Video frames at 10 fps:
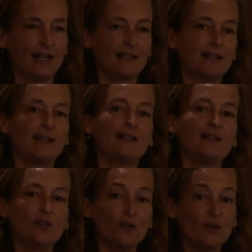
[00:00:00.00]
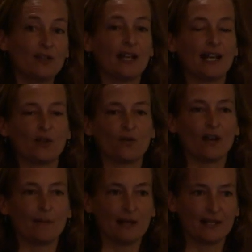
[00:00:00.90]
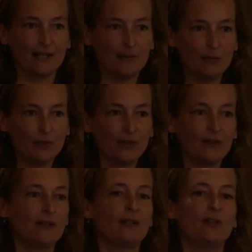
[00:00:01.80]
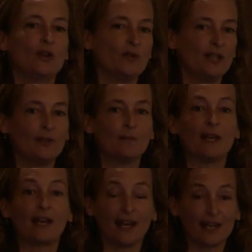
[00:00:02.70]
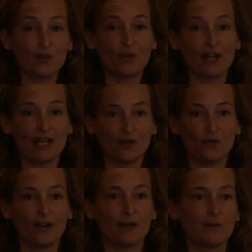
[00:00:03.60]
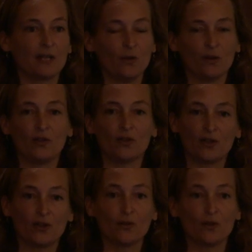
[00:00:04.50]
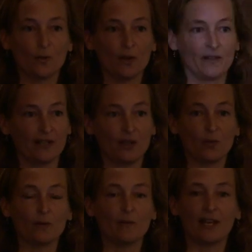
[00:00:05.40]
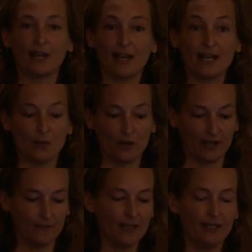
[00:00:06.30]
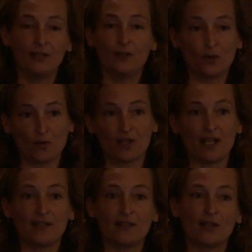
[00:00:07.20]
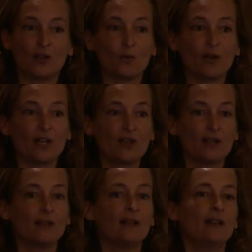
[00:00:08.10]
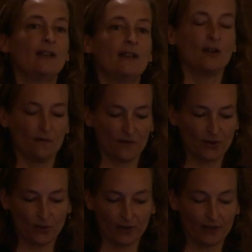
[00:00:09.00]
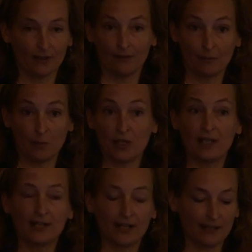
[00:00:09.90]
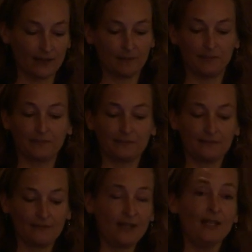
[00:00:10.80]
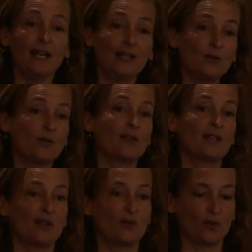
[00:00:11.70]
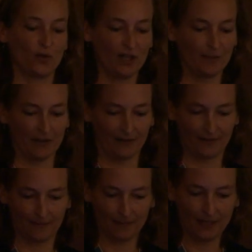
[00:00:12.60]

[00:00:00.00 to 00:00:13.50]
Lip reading: And since it uses an angiogram as an input, you don't need to make extra angiograms, and you can just use the one that you were making anyway to assess the situation of a certain body site and to assess your treatment.